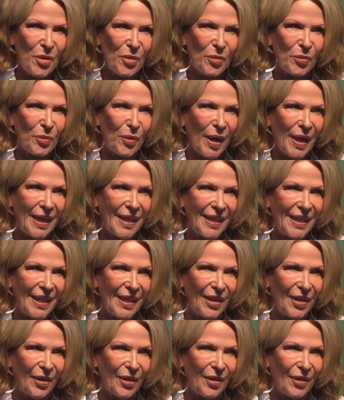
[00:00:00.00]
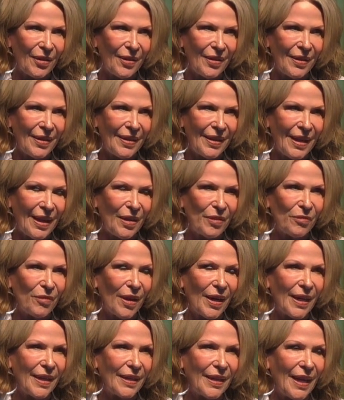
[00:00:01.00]
right here and
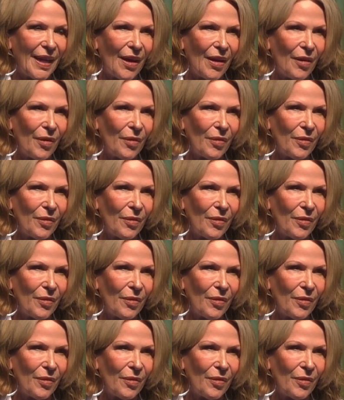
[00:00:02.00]
right now.